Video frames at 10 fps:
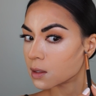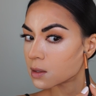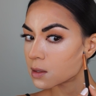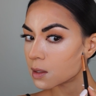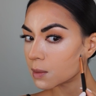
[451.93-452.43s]

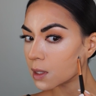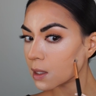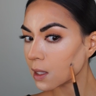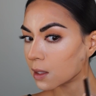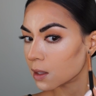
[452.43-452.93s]

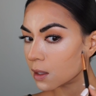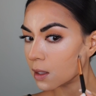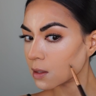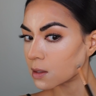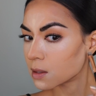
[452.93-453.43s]
something like
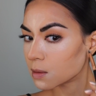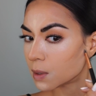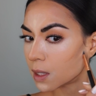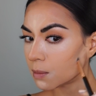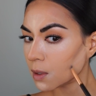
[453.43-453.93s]
this.
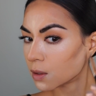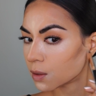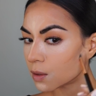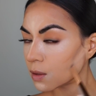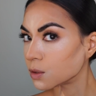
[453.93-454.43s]
But I'm
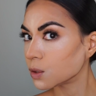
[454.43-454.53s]
not gonna